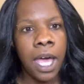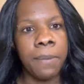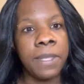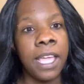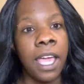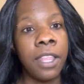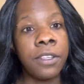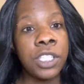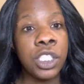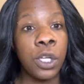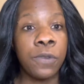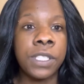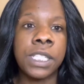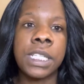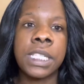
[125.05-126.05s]
The other
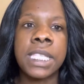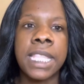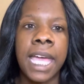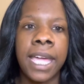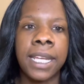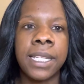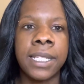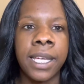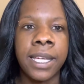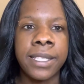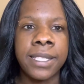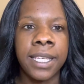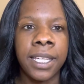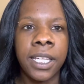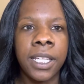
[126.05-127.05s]
services that he does
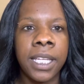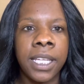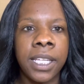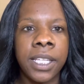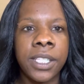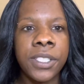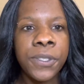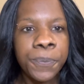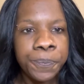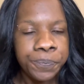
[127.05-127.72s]
get is